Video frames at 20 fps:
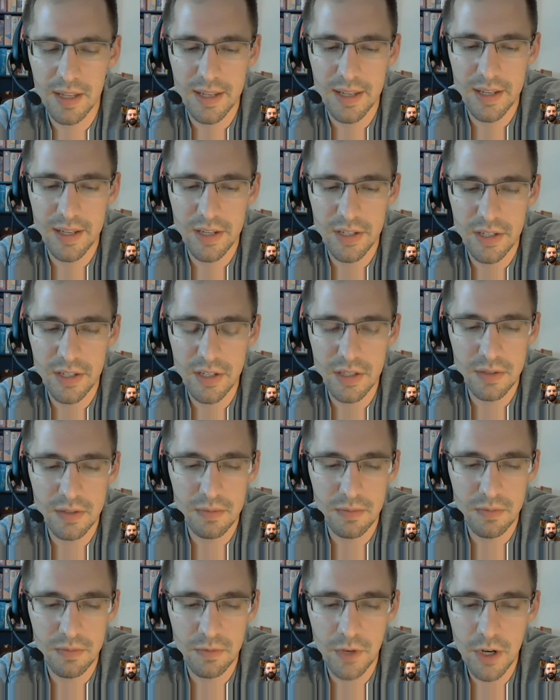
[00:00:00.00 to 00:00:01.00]
she
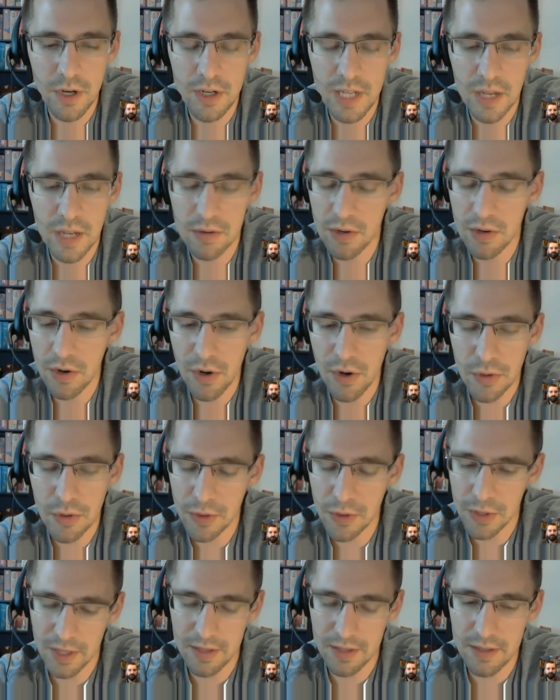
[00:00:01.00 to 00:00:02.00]
is very down to
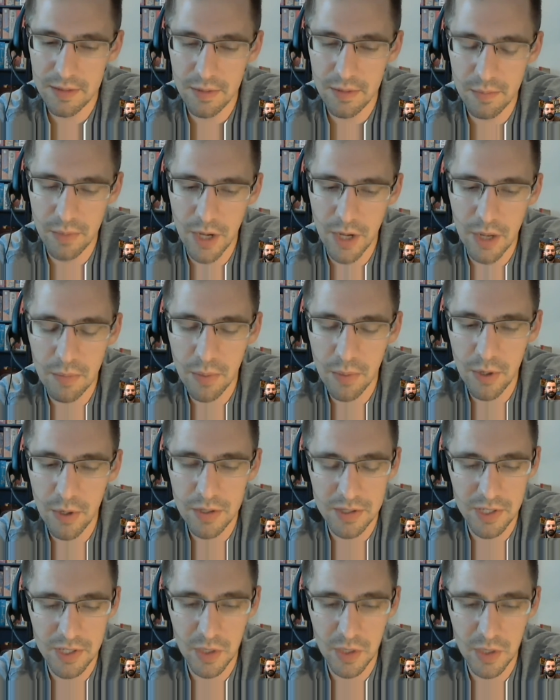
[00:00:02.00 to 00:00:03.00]
earth
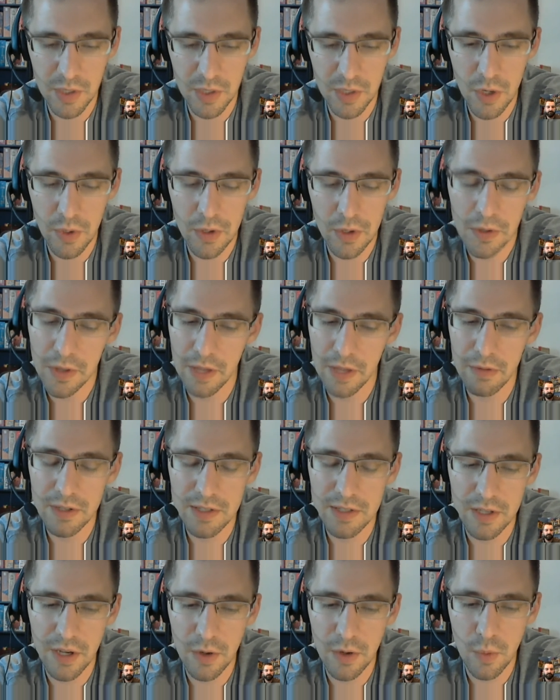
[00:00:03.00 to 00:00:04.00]
person to work with.
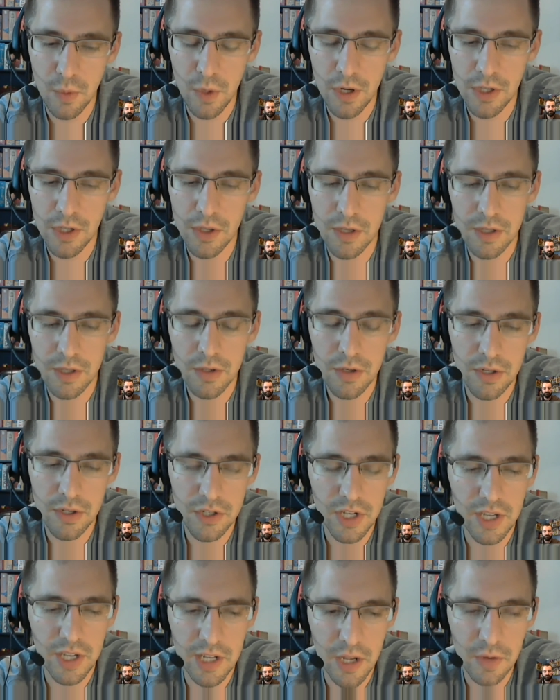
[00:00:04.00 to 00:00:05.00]
Obviously, her work you
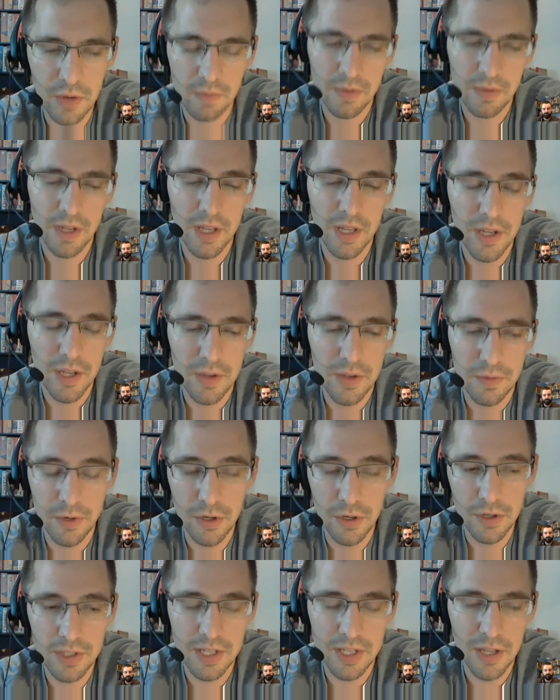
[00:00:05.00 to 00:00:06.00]
can check it out
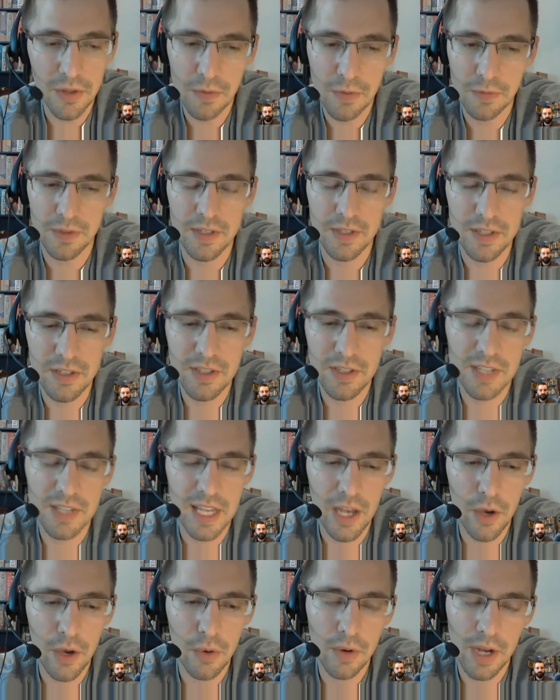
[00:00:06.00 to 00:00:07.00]
for yourself to just
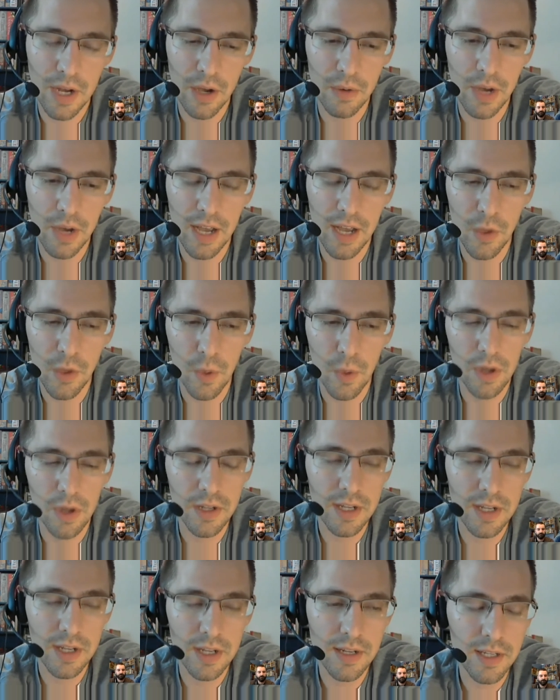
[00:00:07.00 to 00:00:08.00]
see how high
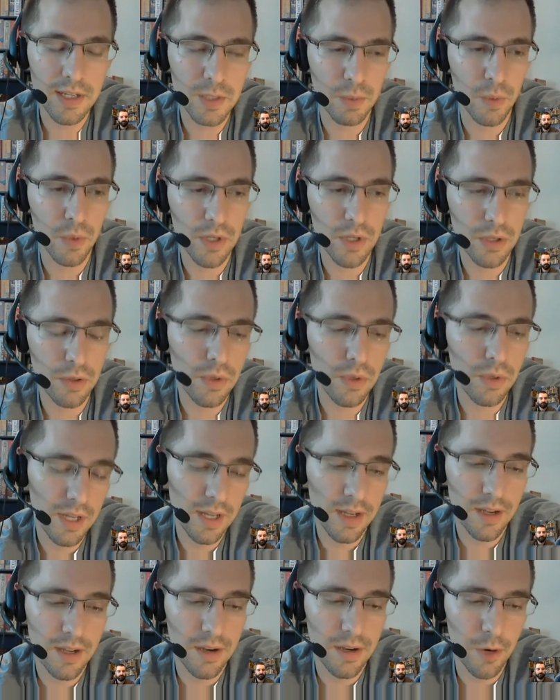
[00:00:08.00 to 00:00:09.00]
quality it is. But when
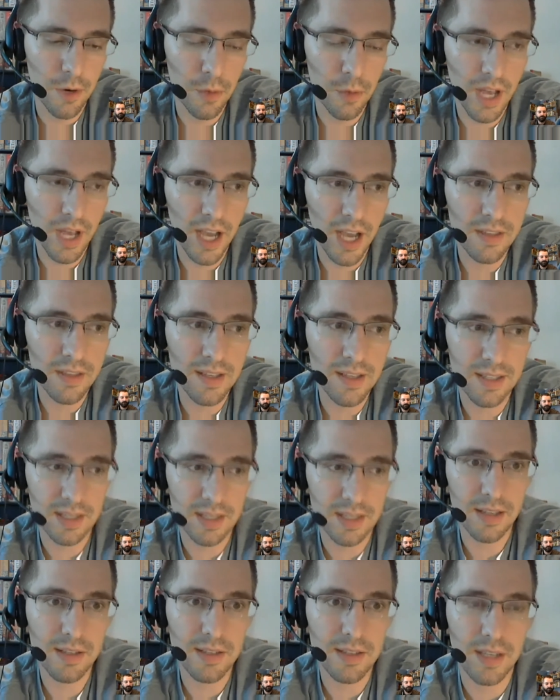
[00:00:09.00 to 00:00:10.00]
you are behind
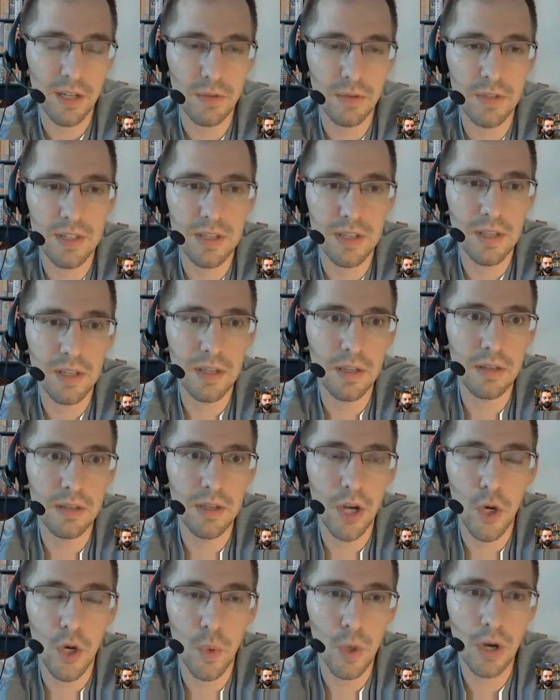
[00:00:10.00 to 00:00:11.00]
the scenes, kind of
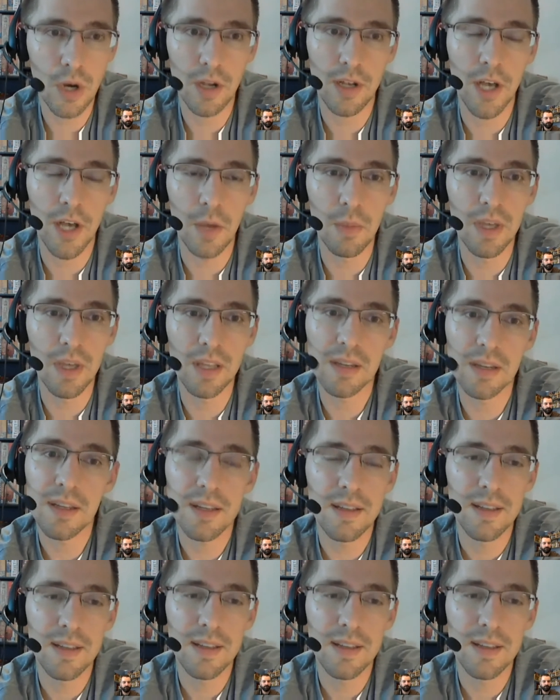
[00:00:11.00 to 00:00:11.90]
seeing the artwork come in,